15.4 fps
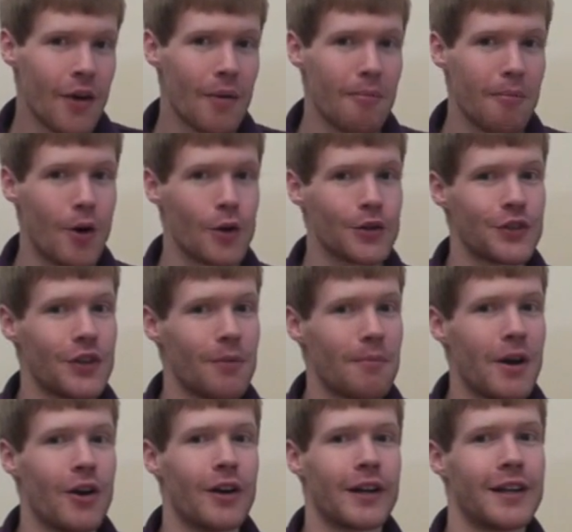most
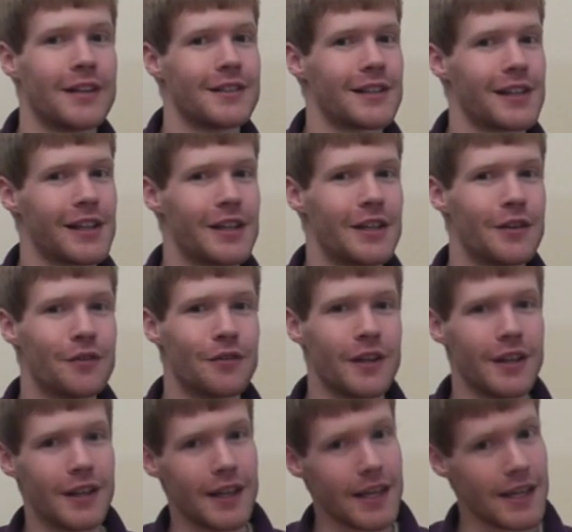Americans live
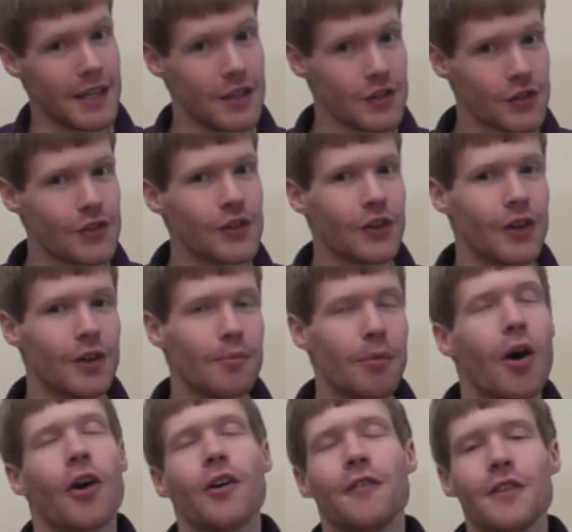in the eastern
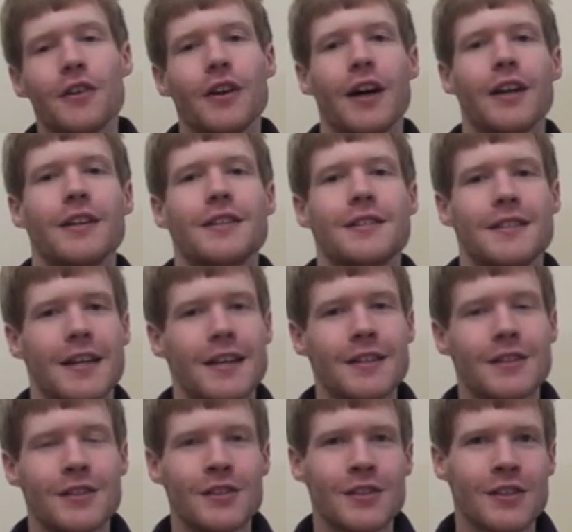part of the United
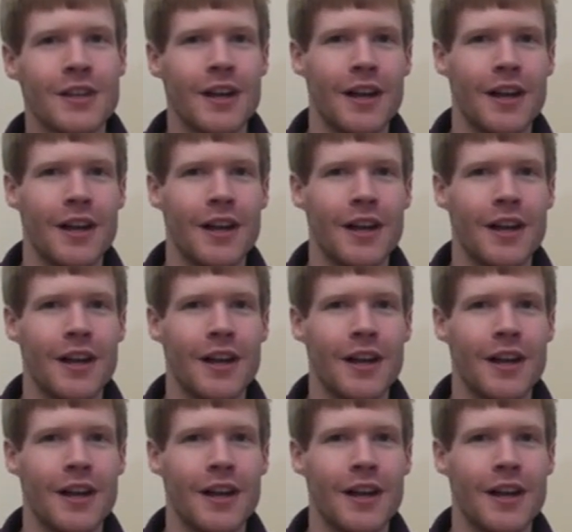States.